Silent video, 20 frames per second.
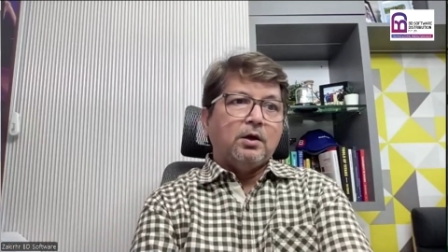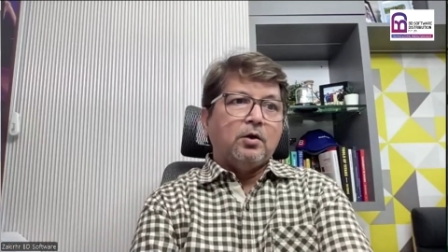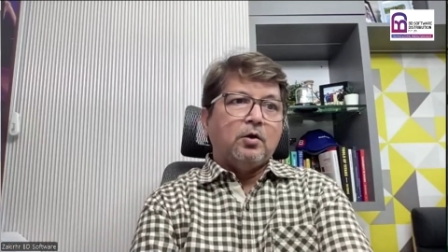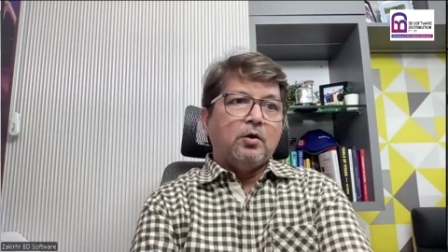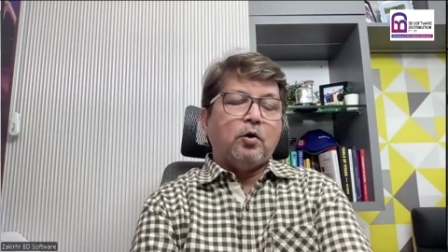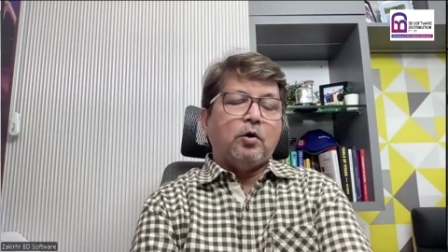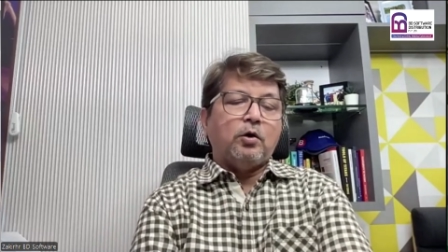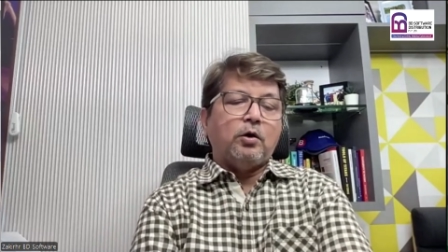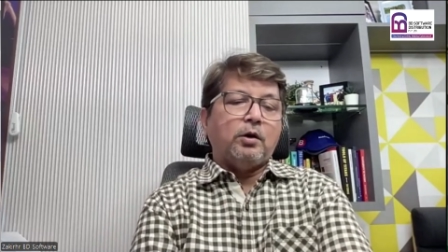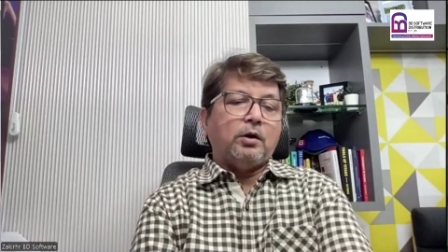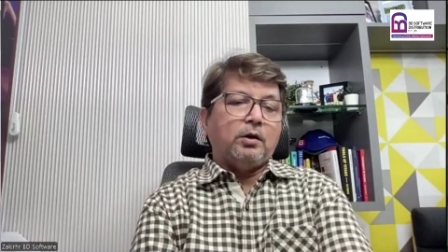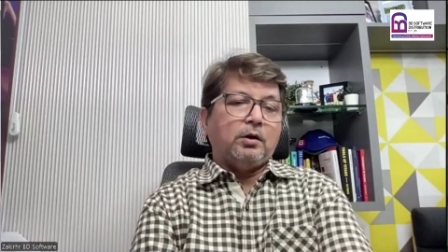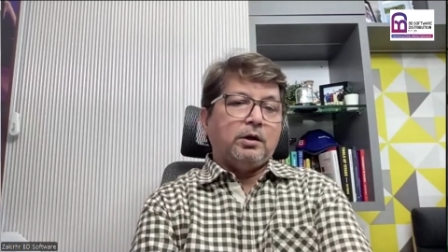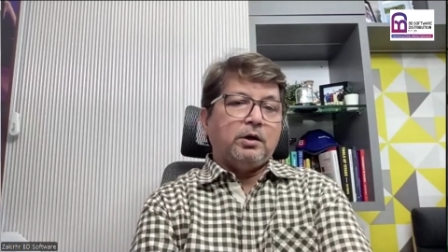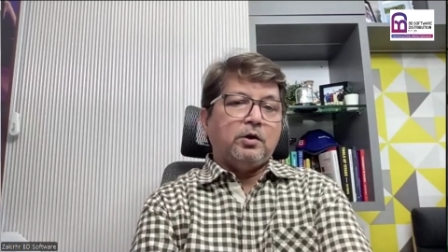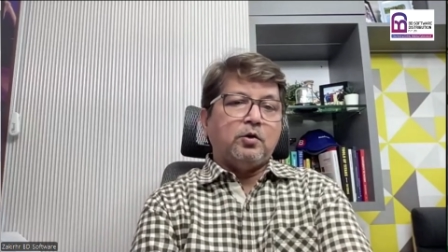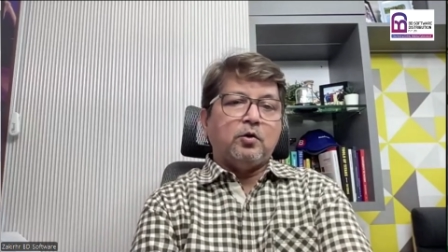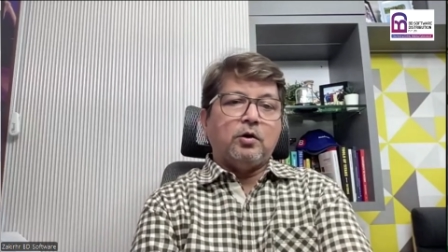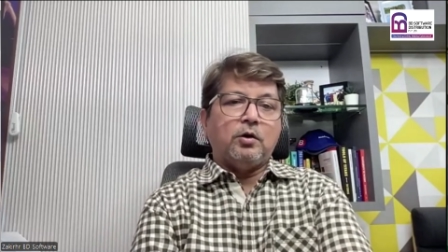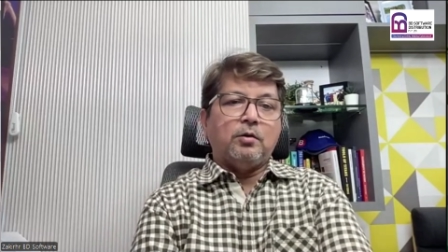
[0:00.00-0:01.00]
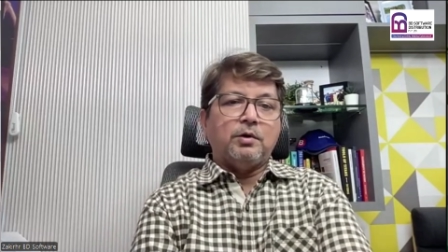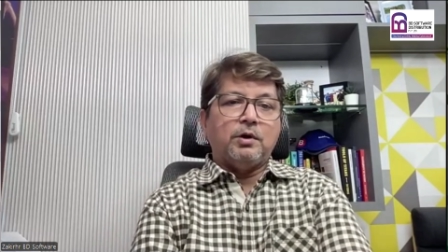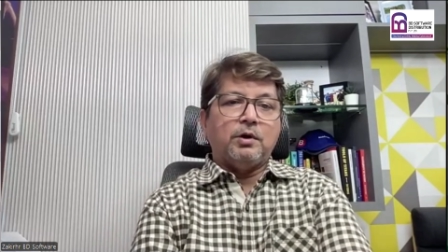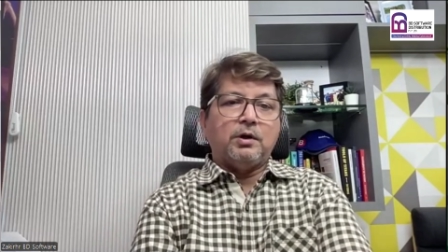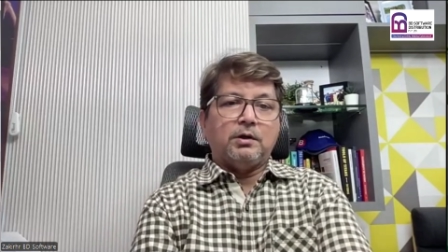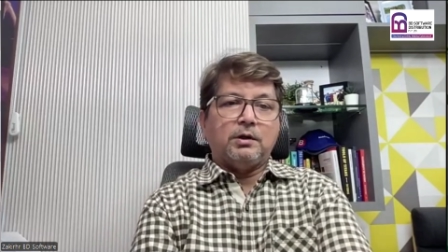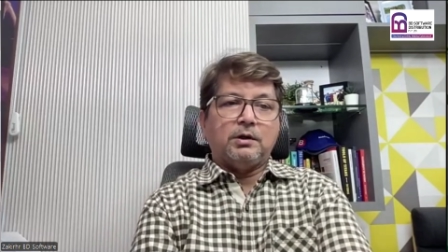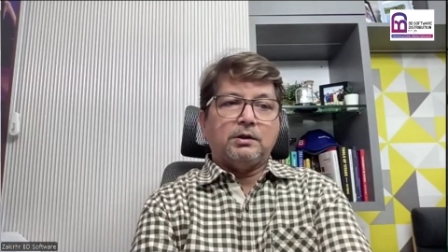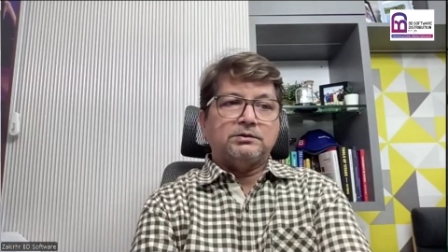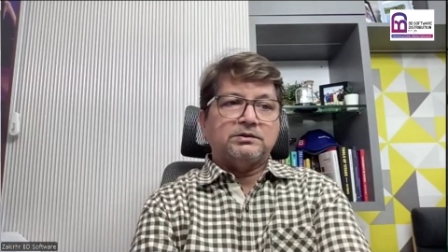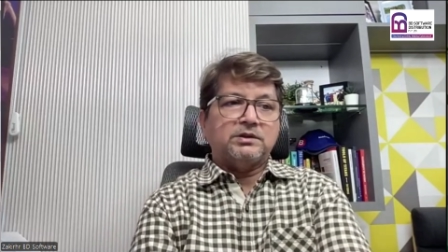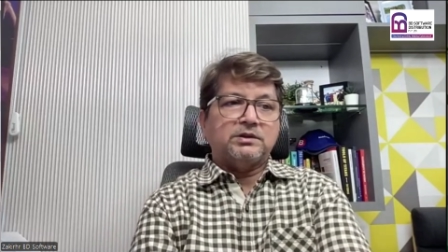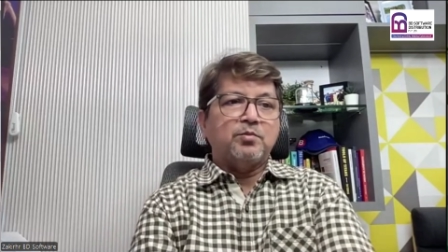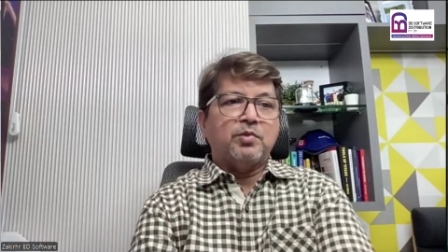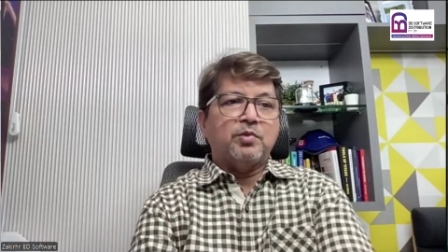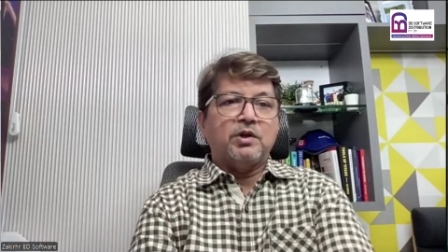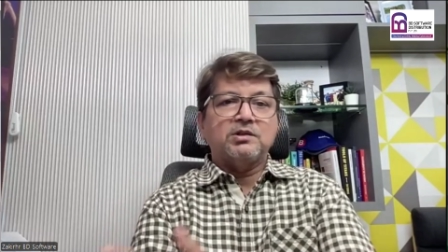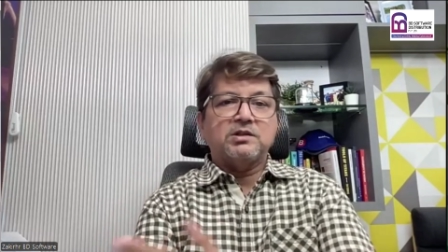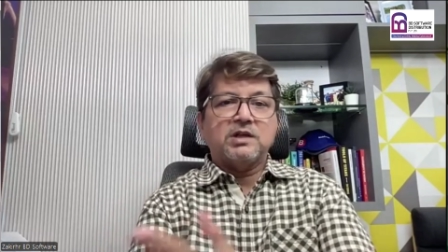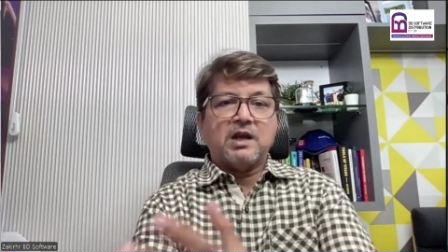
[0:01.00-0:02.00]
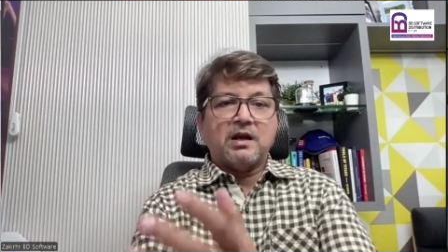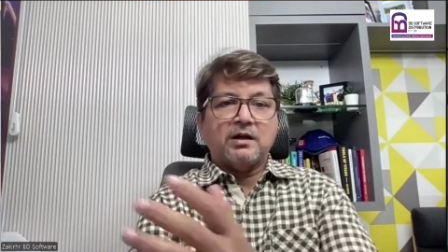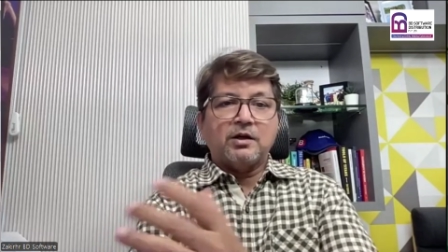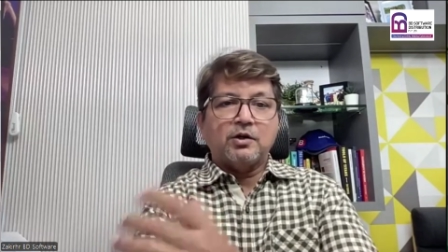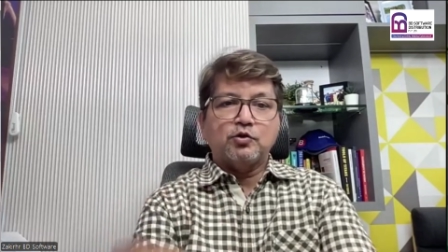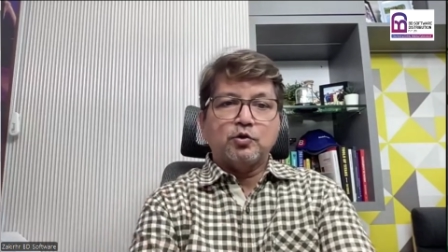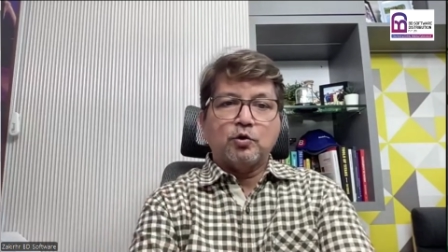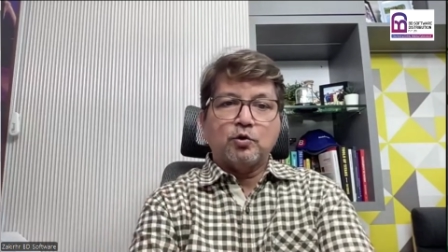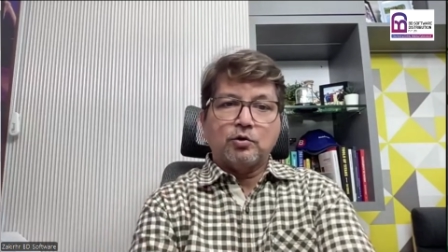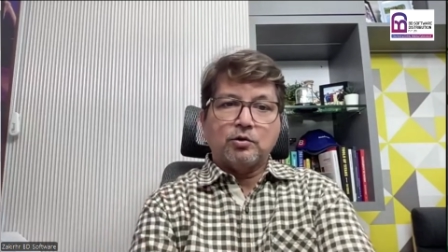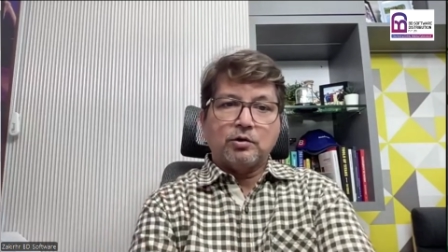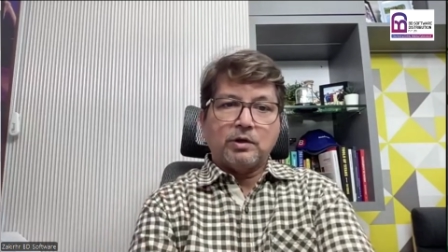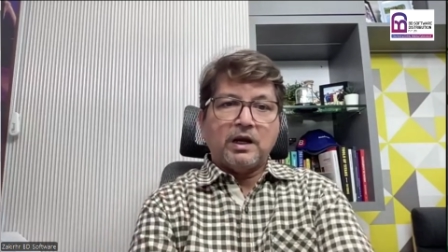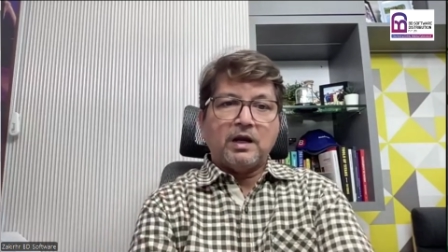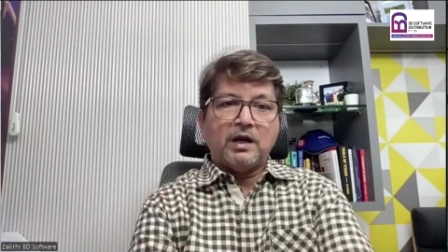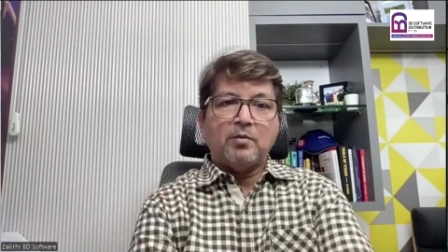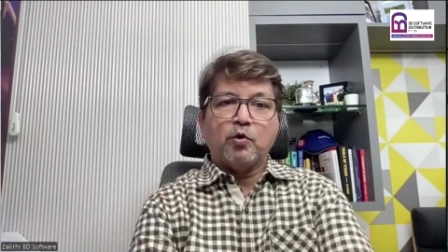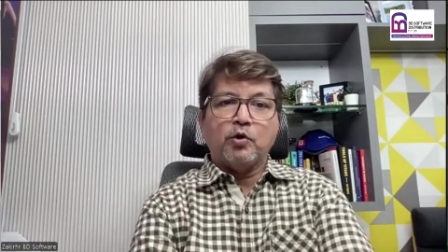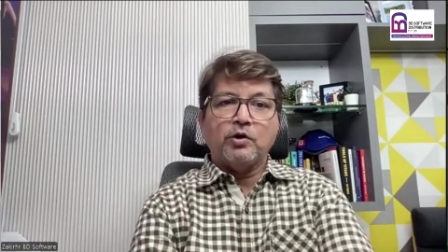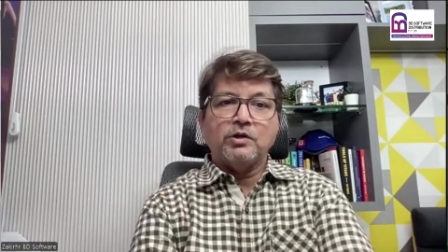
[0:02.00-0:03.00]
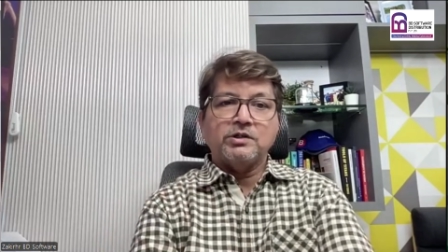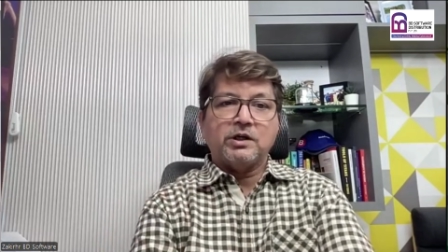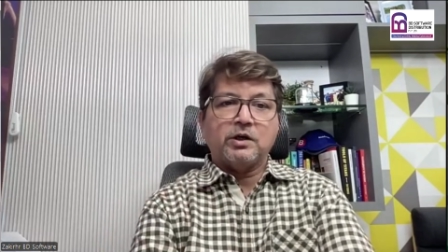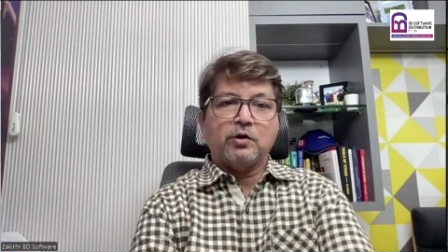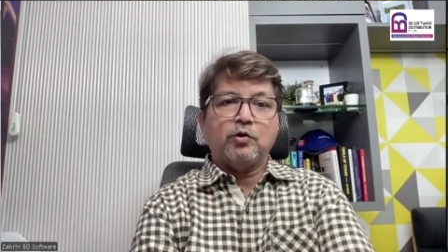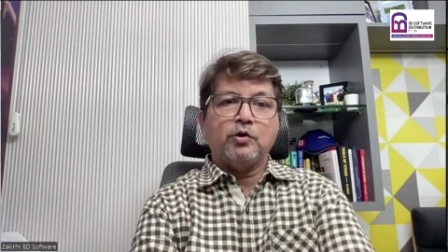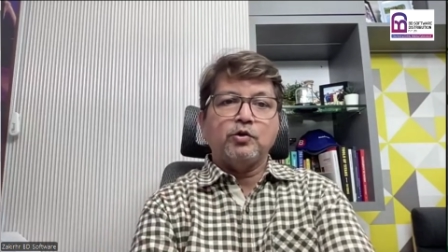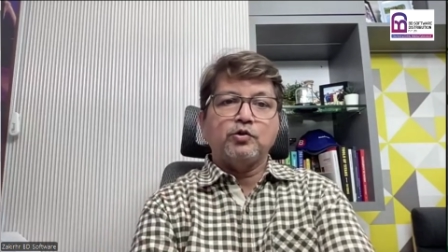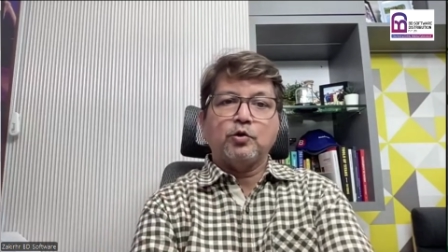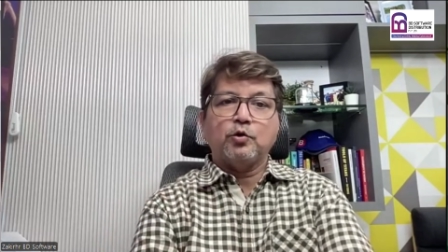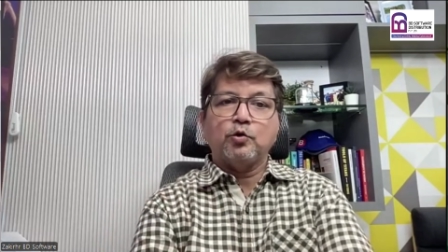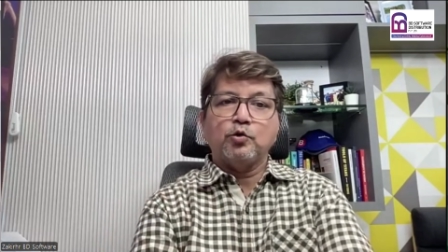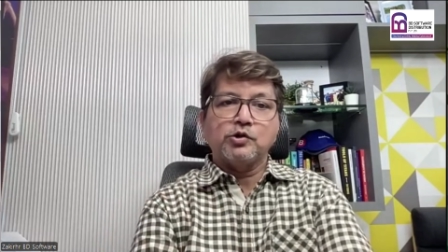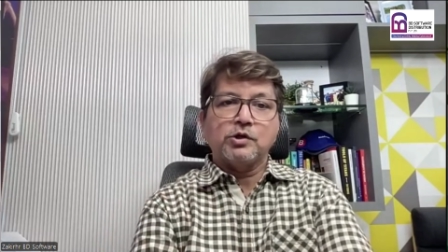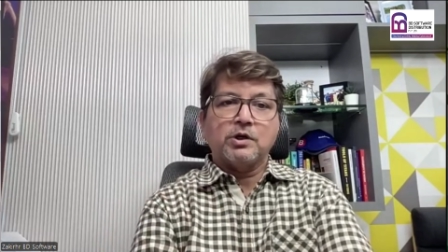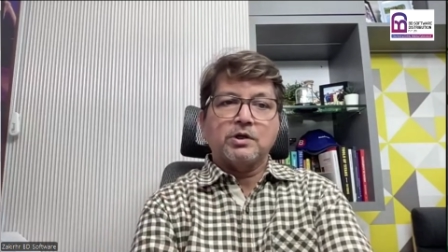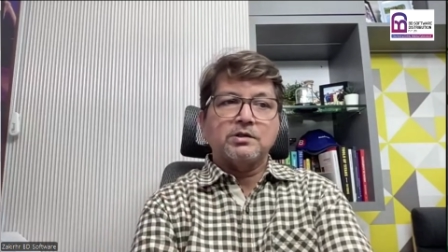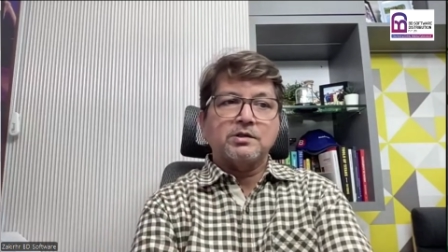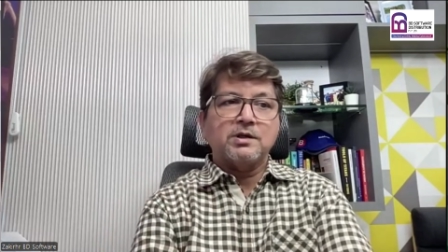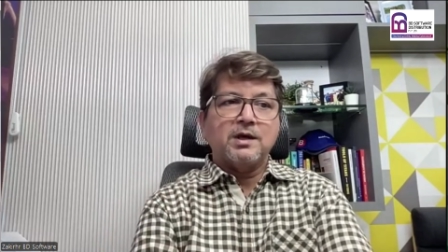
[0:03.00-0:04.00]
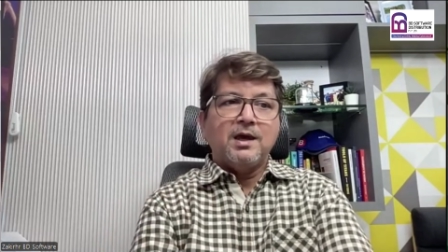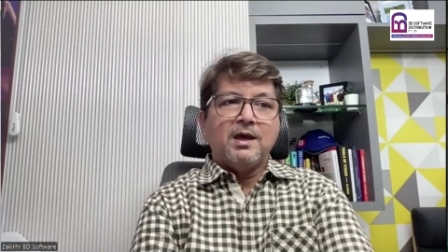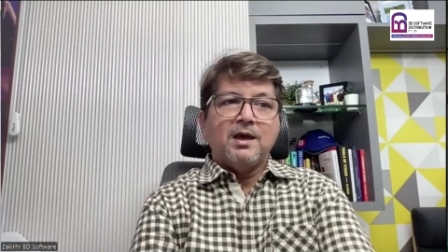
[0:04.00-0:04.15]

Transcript: or a simple standard endpoint security solutions.